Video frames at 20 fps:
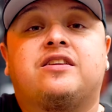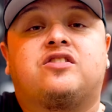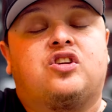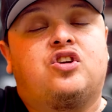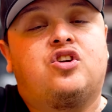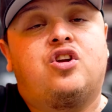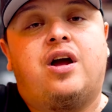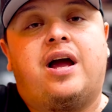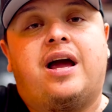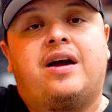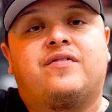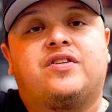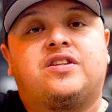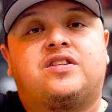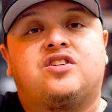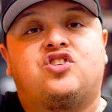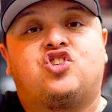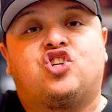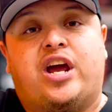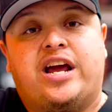so you're not having
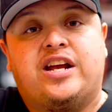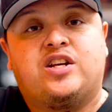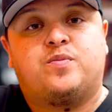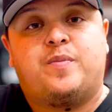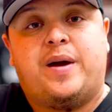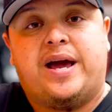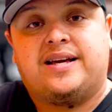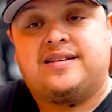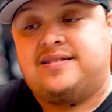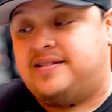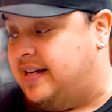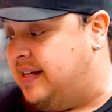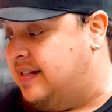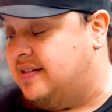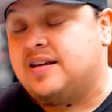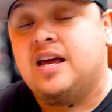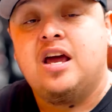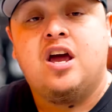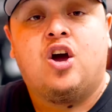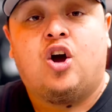to change
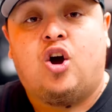magazines